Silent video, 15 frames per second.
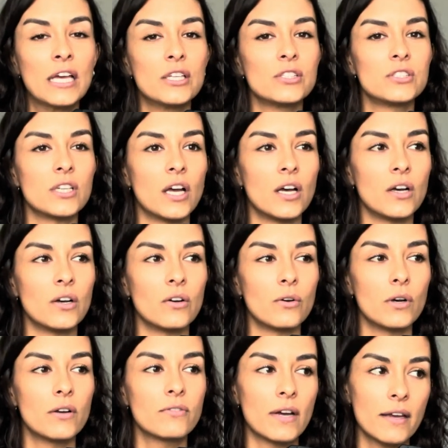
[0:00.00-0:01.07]

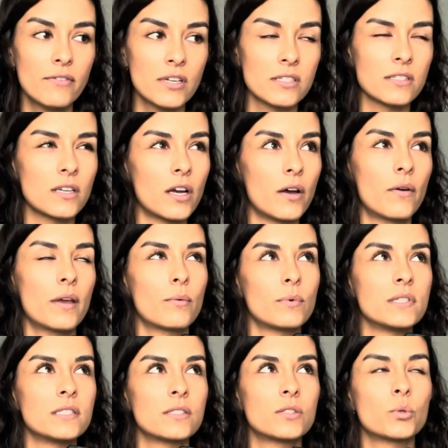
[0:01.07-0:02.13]
So, 5 years ago, it
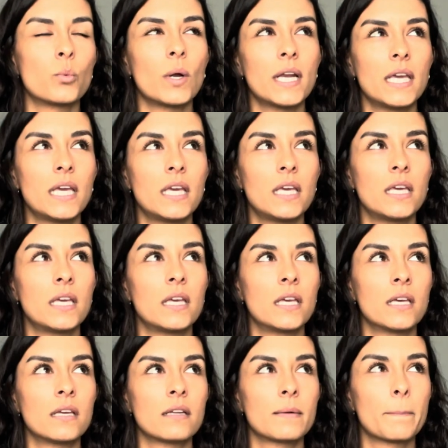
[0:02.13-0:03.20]
was
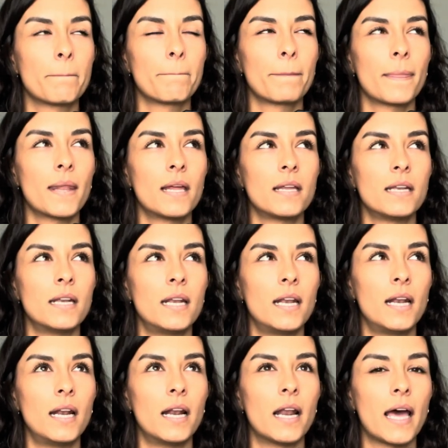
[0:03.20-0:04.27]

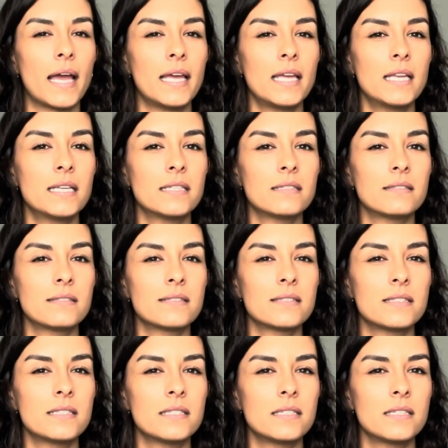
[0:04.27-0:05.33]

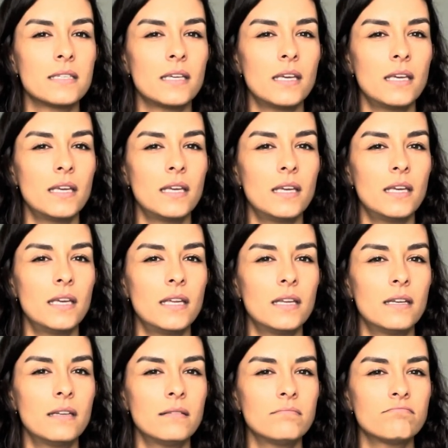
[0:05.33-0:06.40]

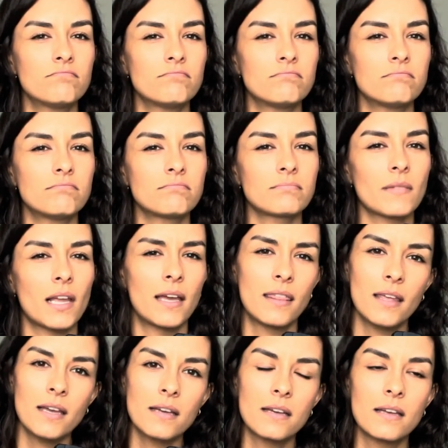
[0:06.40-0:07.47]
2019, I
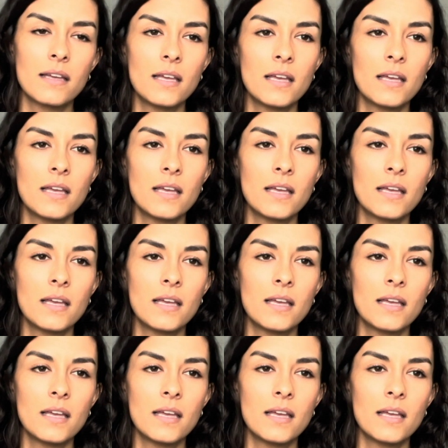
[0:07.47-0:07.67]
think.